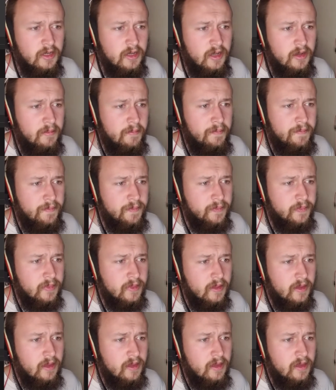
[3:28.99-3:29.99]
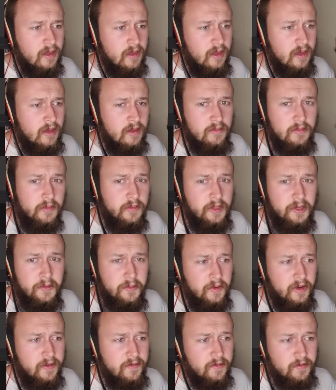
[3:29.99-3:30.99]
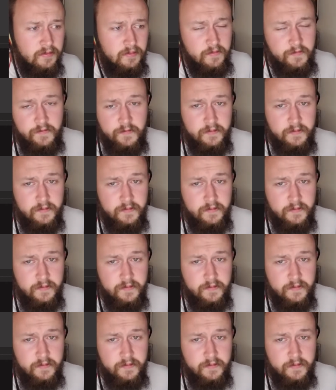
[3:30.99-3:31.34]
um, like whatever.